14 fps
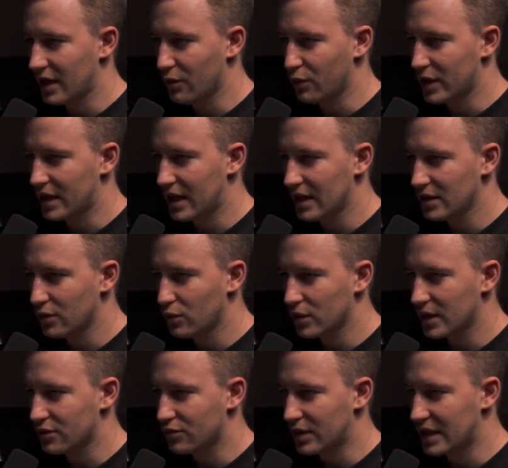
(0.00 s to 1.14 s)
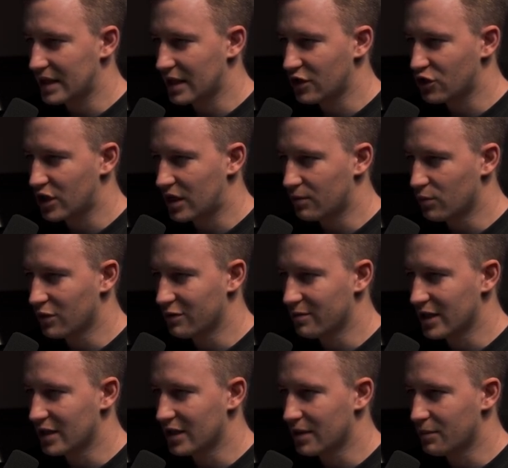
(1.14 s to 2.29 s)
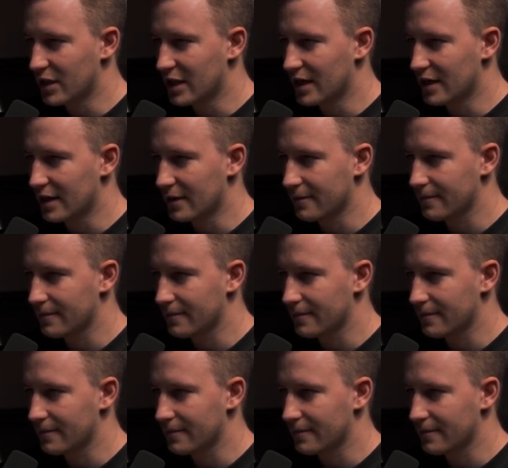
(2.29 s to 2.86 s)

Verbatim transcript: and we kinda wanna create a sharp movement in the beginning.